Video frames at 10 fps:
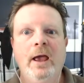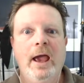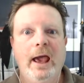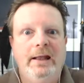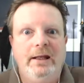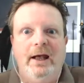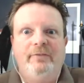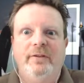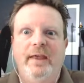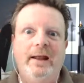and then
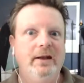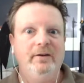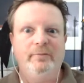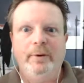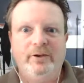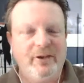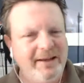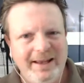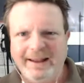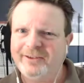after that and everybody's
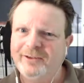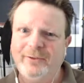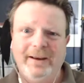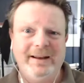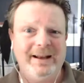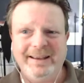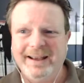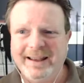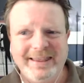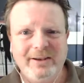like yeah that's a great
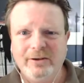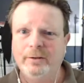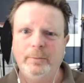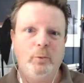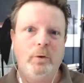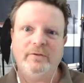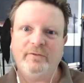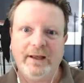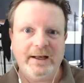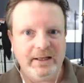idea i think you're going to be
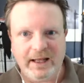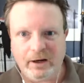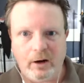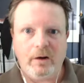wonderful at it and